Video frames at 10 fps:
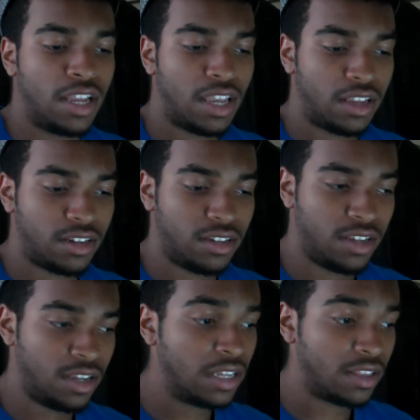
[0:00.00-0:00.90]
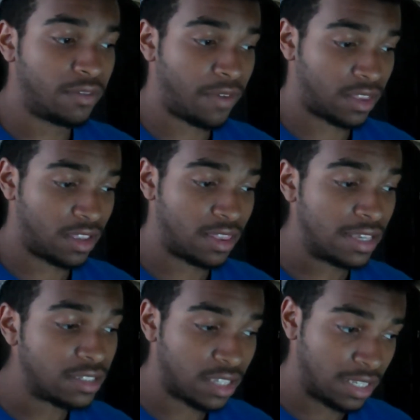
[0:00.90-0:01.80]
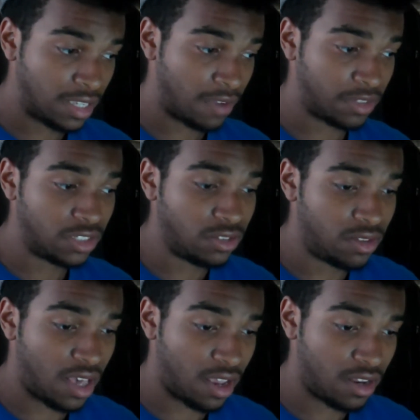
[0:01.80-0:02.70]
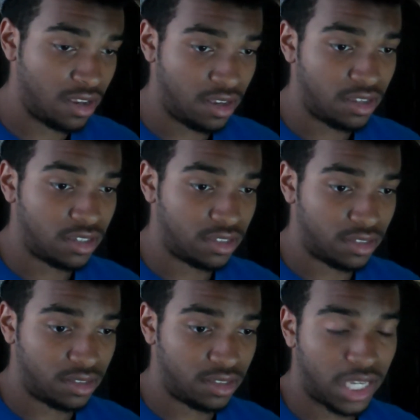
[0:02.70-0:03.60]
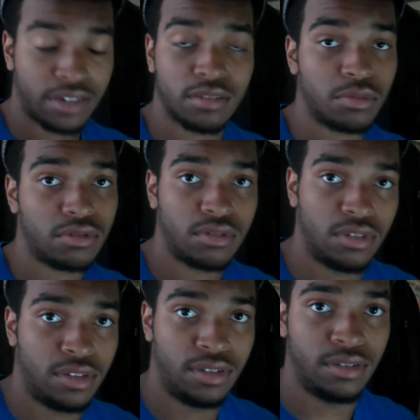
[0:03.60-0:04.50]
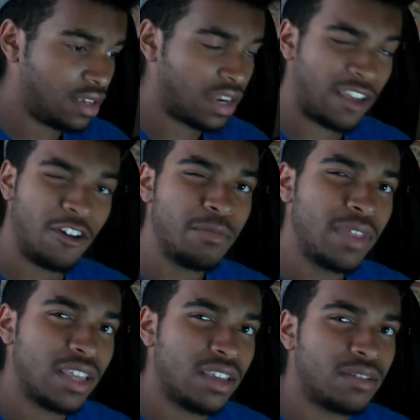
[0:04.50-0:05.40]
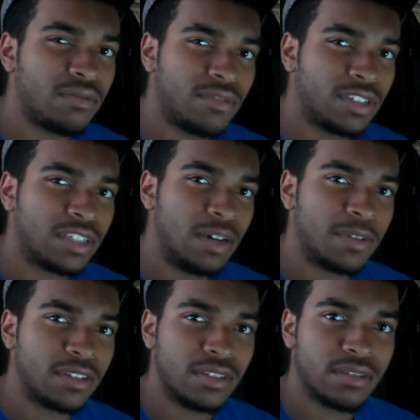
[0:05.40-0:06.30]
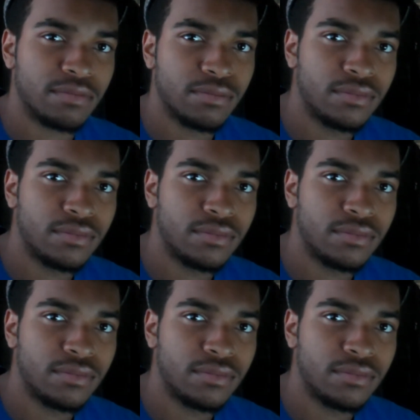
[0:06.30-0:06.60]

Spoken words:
and the fact that these kids have to do that is terrible, and I hope they get what's coming to them.